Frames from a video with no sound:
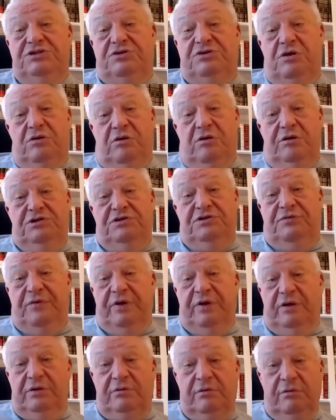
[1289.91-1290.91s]
It's the Lord's
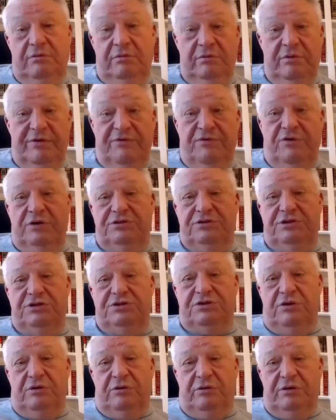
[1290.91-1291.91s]
field. Of course
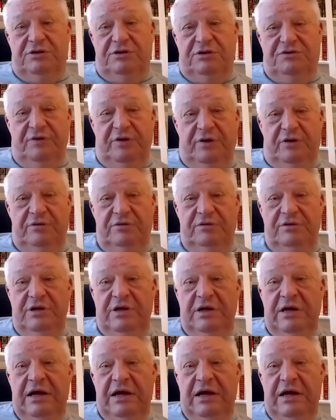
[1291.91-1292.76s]
it's the Lord's field.